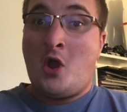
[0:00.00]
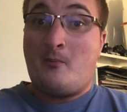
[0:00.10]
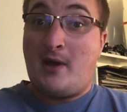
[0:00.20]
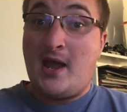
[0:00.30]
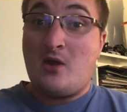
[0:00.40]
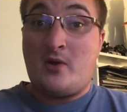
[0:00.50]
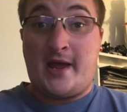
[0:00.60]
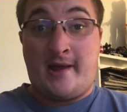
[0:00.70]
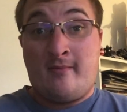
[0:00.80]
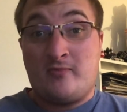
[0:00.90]
By the
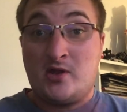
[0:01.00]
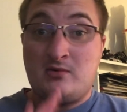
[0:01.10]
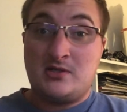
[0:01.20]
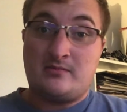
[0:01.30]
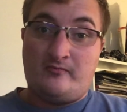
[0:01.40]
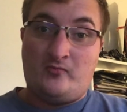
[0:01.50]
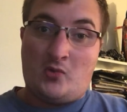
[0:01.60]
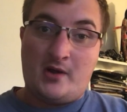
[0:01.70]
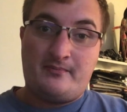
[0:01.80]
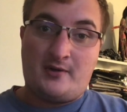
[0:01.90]
way, there was
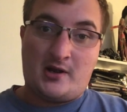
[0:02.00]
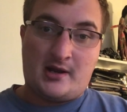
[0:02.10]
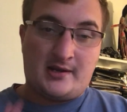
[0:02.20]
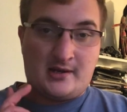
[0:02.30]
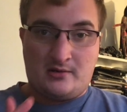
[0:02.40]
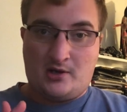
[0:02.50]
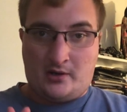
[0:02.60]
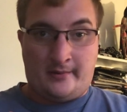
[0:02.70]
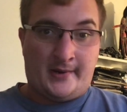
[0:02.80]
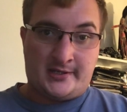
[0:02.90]
one part I didn't know
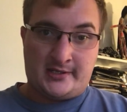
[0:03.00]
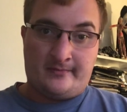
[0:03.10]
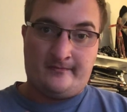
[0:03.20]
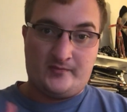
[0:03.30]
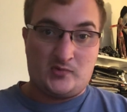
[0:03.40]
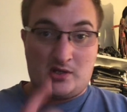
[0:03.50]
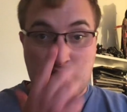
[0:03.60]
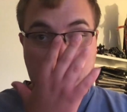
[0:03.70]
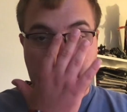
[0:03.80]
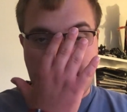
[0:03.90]
about this. I
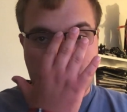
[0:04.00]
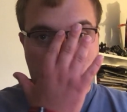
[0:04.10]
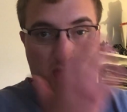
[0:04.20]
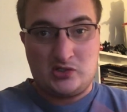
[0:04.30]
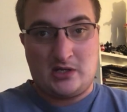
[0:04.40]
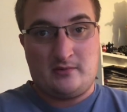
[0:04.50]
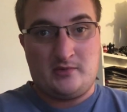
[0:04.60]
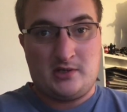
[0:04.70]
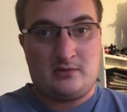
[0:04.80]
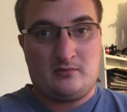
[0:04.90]
think I'm setting
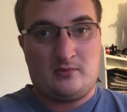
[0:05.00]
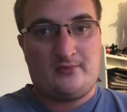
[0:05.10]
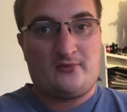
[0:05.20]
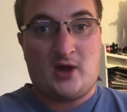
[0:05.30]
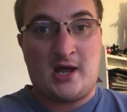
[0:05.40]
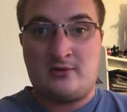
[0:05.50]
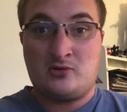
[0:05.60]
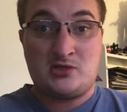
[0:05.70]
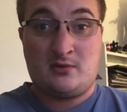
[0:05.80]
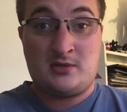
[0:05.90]
the rot or
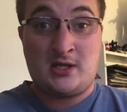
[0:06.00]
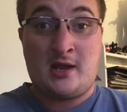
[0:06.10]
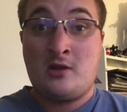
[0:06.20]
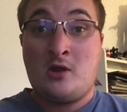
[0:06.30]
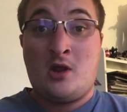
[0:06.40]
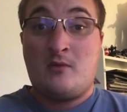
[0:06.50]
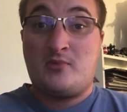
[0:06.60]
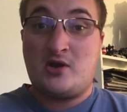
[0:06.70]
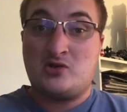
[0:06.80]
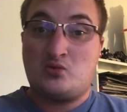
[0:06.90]
something like that.
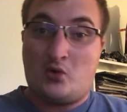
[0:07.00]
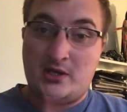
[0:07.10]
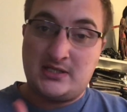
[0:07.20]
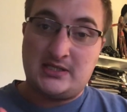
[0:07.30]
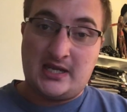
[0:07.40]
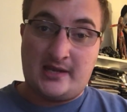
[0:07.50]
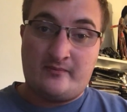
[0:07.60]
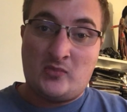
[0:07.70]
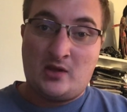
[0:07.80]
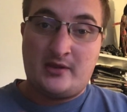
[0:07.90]
There is one scene
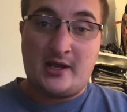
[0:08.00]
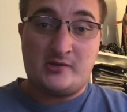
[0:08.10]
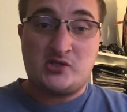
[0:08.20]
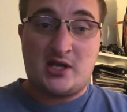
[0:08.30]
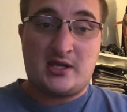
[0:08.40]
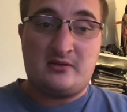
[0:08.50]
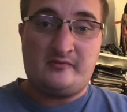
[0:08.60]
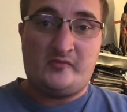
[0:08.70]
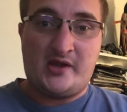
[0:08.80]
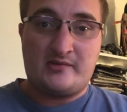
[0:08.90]
that Chucky,
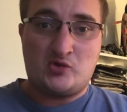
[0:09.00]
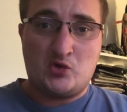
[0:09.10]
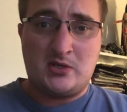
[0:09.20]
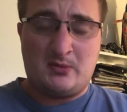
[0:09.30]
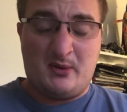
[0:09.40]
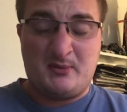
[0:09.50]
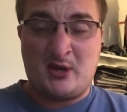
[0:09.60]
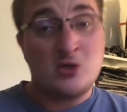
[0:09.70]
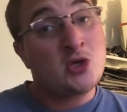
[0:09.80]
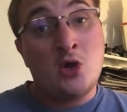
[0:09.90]
like, shoots
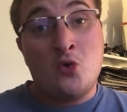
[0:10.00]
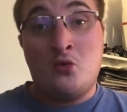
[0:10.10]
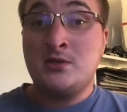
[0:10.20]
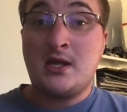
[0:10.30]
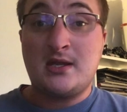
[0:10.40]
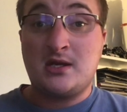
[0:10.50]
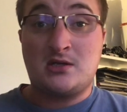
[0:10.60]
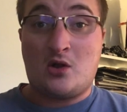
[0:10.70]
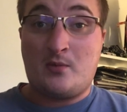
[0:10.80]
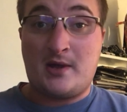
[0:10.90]
meatballs, which I didn't
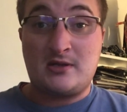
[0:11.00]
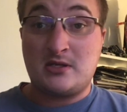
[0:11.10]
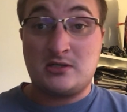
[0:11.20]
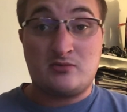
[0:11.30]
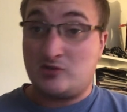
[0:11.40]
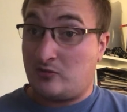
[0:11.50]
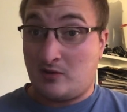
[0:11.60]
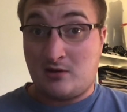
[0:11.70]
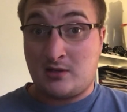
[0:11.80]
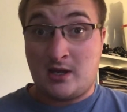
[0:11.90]
know about this
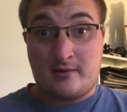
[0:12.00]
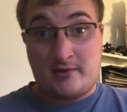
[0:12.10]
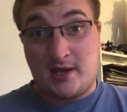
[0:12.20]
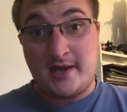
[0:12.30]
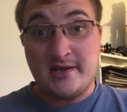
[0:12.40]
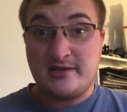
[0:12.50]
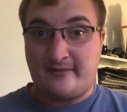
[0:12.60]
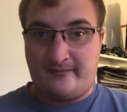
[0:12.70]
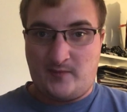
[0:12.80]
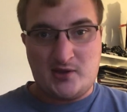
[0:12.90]
particular day.
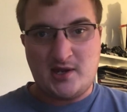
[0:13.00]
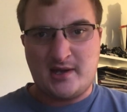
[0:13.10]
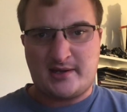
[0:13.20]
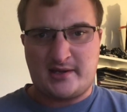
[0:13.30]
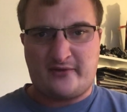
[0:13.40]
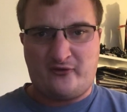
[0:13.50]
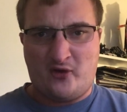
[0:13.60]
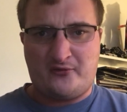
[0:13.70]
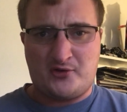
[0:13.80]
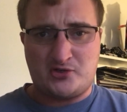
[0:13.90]
I think I got the full
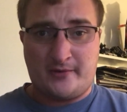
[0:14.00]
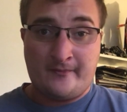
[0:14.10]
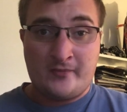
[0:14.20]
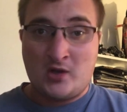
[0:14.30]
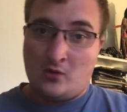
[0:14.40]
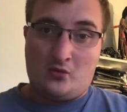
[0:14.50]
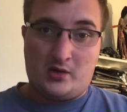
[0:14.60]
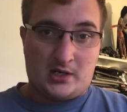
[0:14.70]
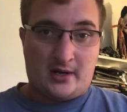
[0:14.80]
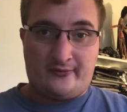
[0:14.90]
version,
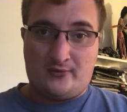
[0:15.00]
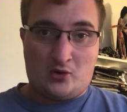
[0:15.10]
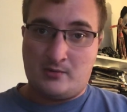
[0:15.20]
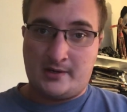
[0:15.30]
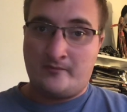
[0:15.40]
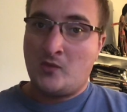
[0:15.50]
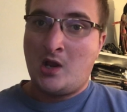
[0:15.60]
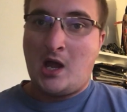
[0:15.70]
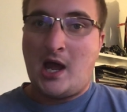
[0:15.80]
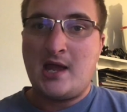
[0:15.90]
like, from Walmart.
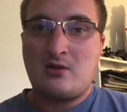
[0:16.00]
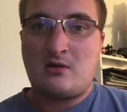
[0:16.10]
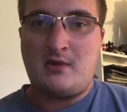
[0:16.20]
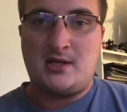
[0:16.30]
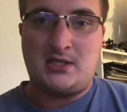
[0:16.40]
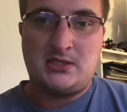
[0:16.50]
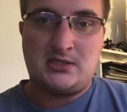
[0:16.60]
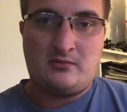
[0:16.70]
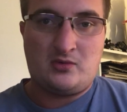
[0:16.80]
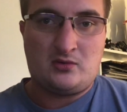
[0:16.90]
Higher Command is
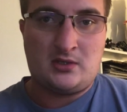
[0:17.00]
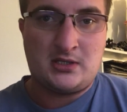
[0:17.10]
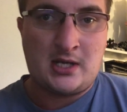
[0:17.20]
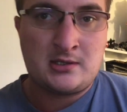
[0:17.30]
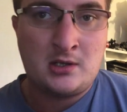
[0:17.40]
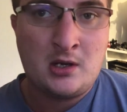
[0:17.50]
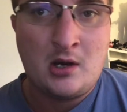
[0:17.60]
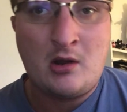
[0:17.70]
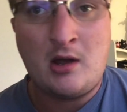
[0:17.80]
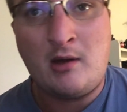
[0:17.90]
similar like that.
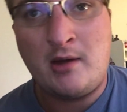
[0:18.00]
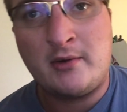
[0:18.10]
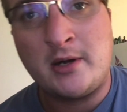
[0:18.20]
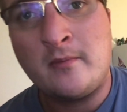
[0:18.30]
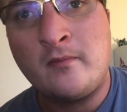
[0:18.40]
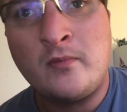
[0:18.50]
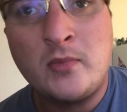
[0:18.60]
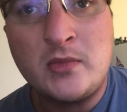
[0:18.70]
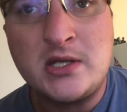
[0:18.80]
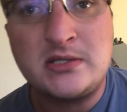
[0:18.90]
However,
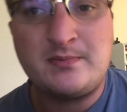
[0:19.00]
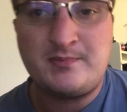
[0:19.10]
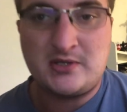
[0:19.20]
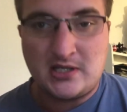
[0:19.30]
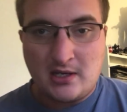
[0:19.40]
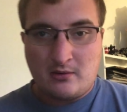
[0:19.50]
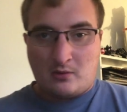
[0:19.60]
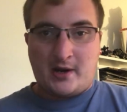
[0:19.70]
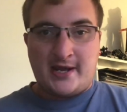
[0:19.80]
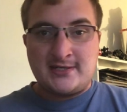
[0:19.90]
this particular
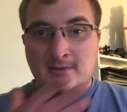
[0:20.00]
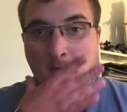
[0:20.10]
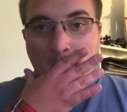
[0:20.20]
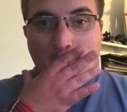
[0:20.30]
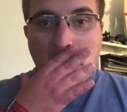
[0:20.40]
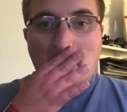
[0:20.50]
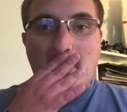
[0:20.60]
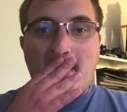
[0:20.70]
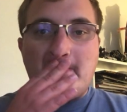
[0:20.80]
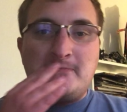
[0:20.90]
ways,
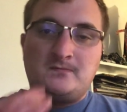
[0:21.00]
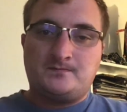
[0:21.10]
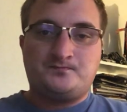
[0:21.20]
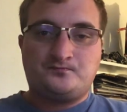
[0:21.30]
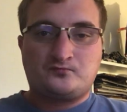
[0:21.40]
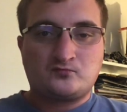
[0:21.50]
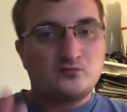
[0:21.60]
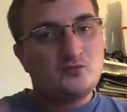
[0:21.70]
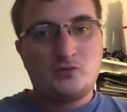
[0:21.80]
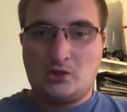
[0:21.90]
like
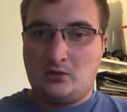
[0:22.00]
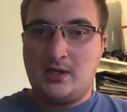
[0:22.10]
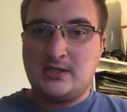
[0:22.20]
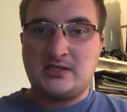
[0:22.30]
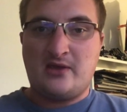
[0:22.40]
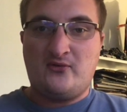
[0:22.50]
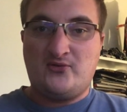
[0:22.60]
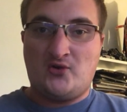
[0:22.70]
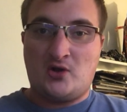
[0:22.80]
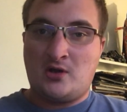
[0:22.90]
I said
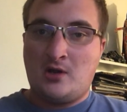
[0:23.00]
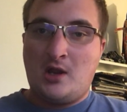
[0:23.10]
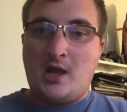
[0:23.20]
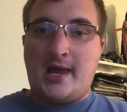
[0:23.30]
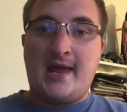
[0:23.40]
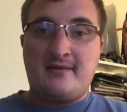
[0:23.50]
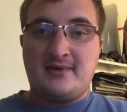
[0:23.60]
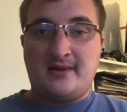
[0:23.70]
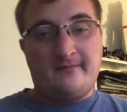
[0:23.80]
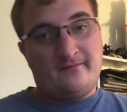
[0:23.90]
before,
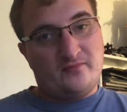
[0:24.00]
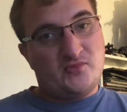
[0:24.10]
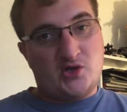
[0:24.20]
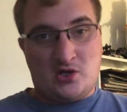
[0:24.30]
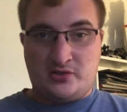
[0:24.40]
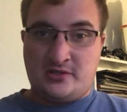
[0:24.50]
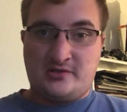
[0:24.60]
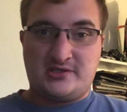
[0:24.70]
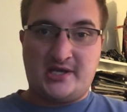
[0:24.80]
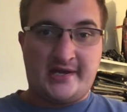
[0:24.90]
anything goes,
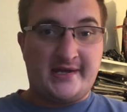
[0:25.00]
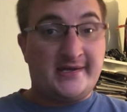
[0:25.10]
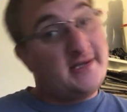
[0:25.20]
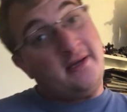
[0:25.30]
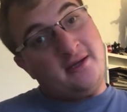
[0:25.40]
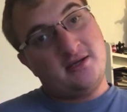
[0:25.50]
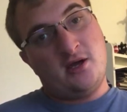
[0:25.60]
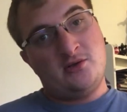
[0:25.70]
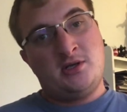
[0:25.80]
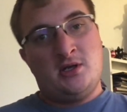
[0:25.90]
Chucky
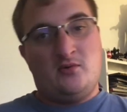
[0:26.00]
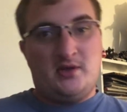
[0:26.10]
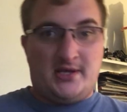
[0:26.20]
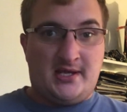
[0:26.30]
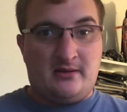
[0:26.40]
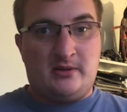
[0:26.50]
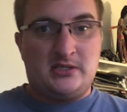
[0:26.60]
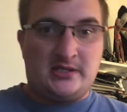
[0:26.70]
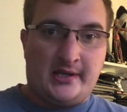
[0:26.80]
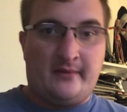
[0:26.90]
goes, but there is
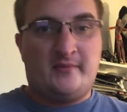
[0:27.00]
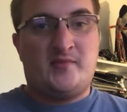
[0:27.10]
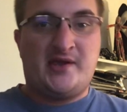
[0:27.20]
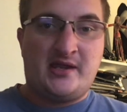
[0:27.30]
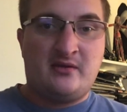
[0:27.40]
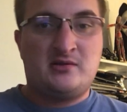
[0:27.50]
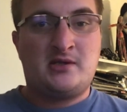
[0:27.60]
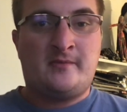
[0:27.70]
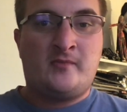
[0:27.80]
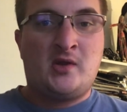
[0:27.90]
something with
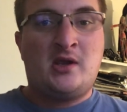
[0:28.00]
him.